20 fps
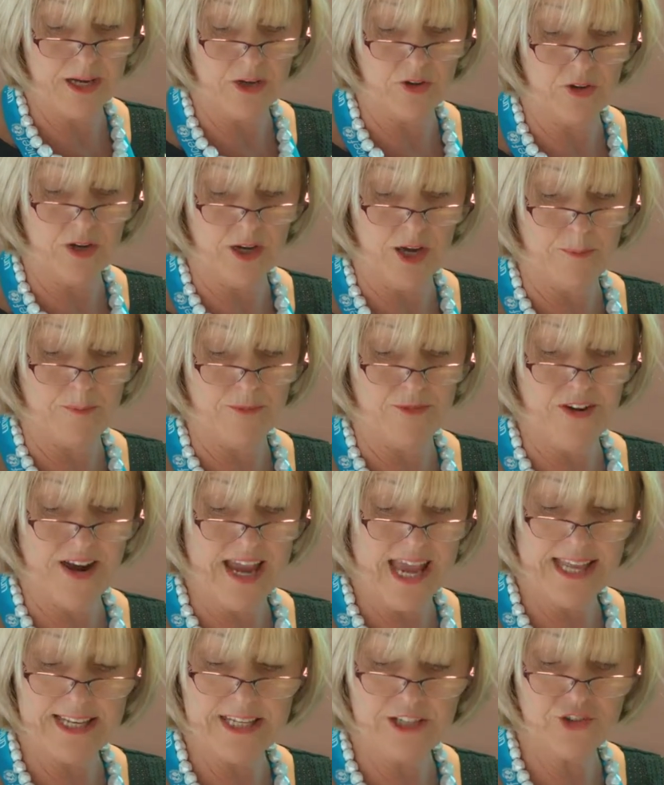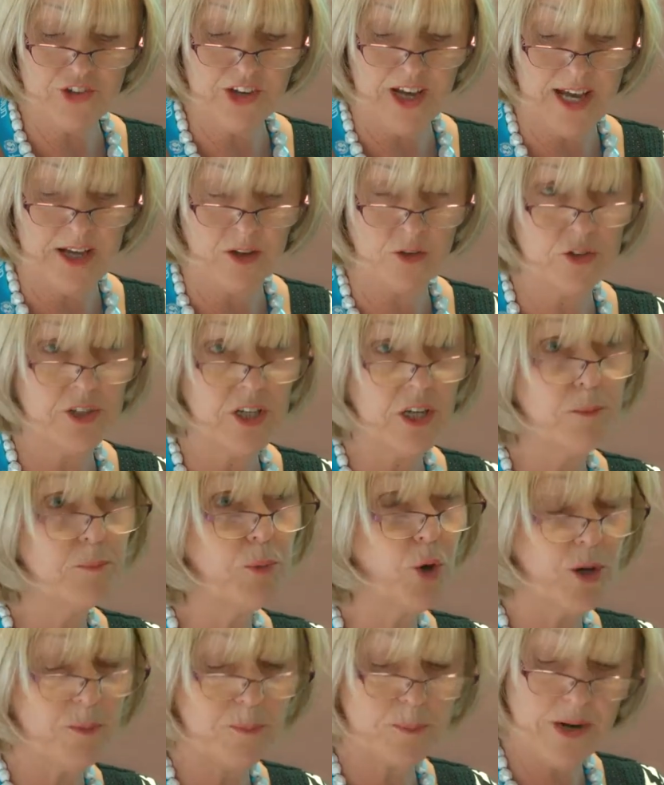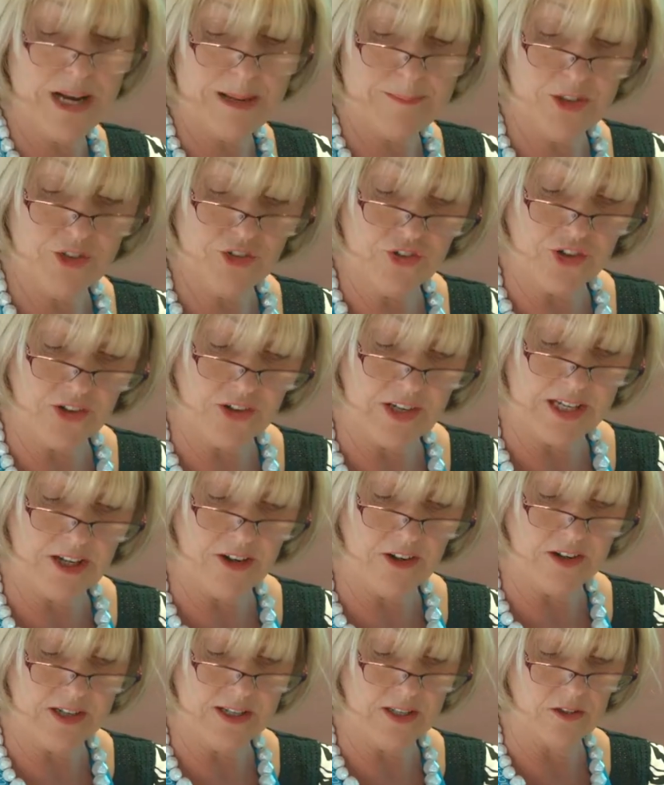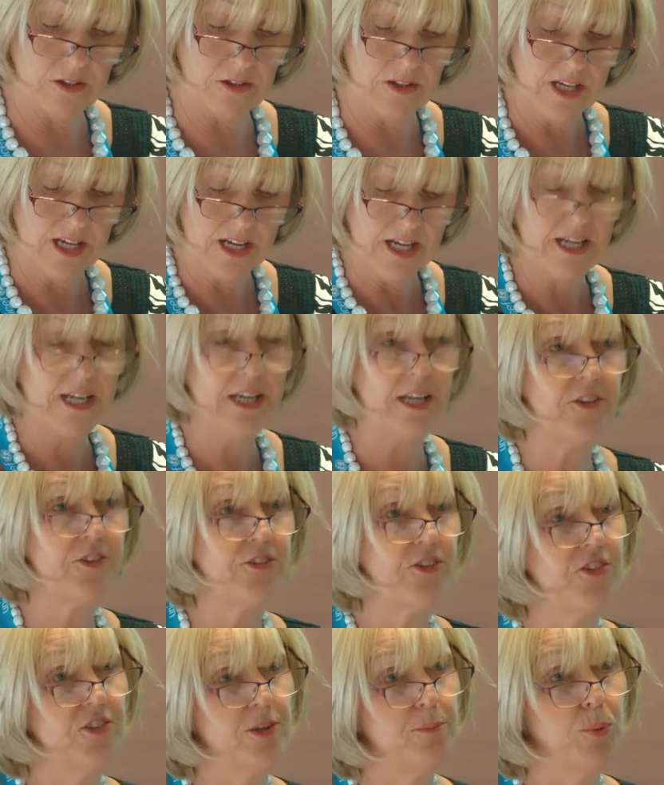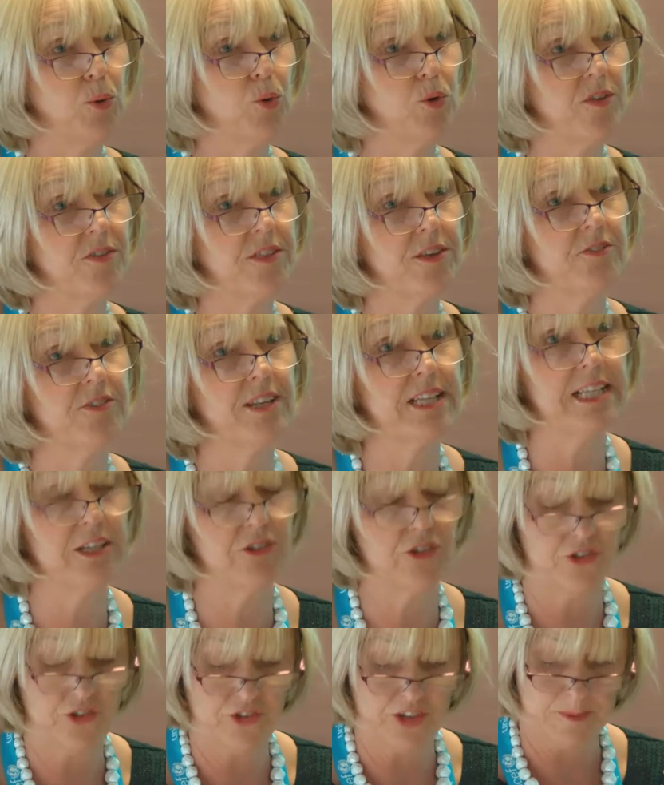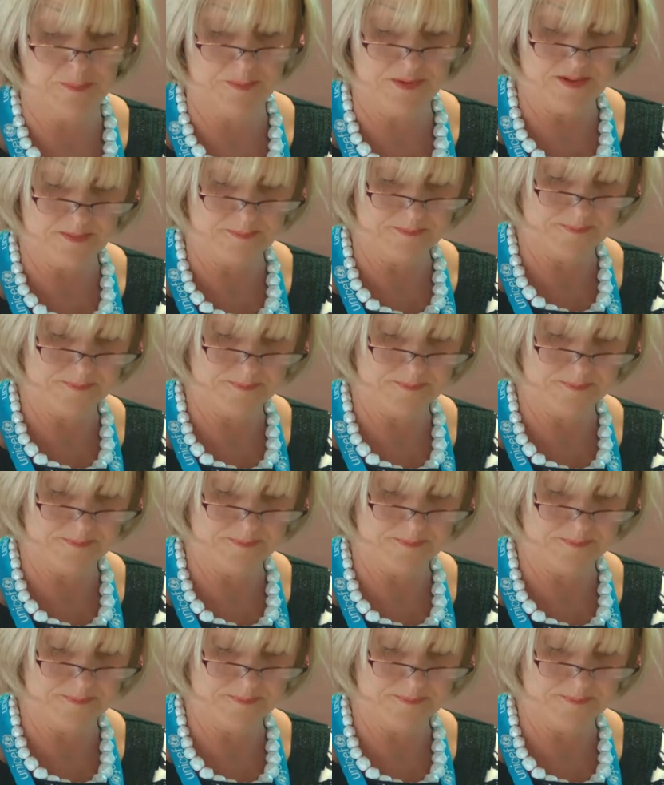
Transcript: outcome for any child born prematurely or ill is to support their relationships.